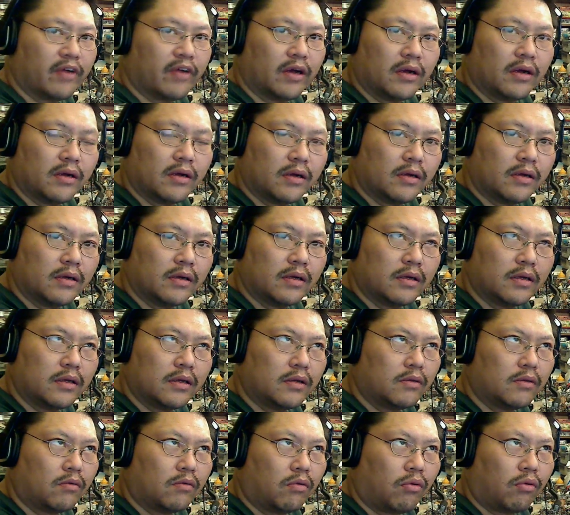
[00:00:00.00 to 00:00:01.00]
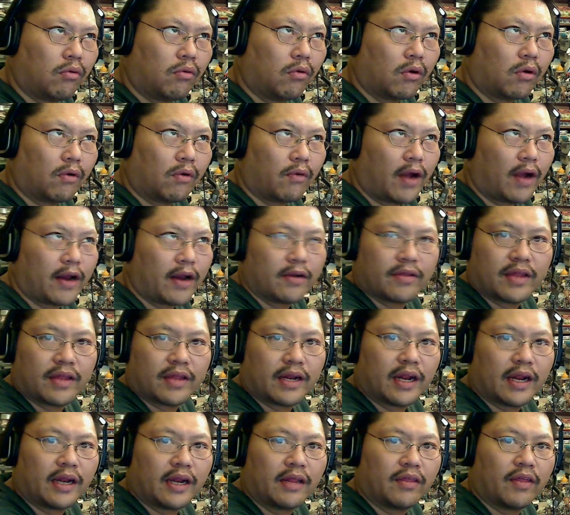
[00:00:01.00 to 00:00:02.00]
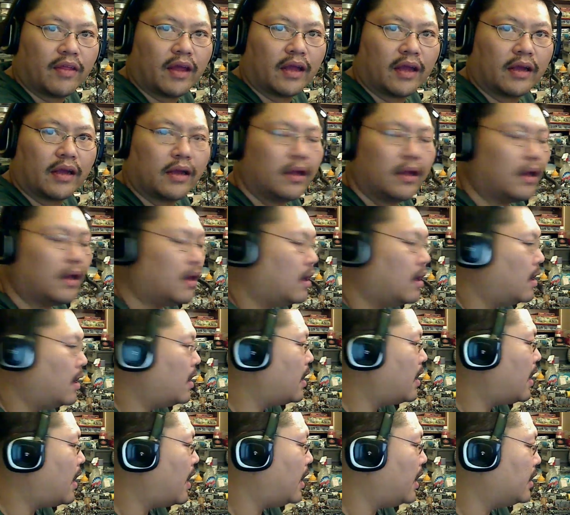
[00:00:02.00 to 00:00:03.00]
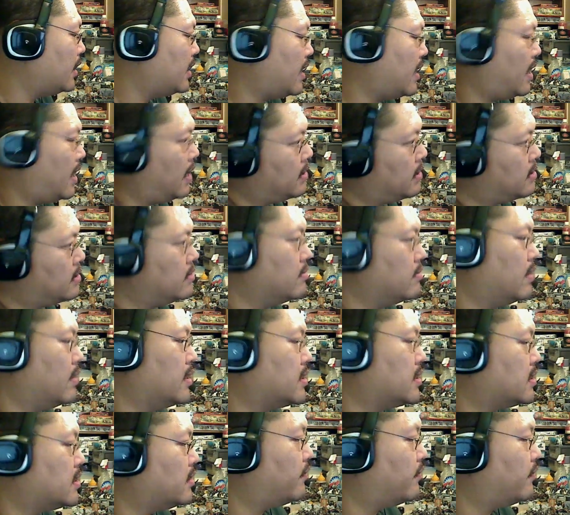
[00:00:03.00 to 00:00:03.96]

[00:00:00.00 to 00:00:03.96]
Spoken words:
of a horror writer than anything, and yeah, I do write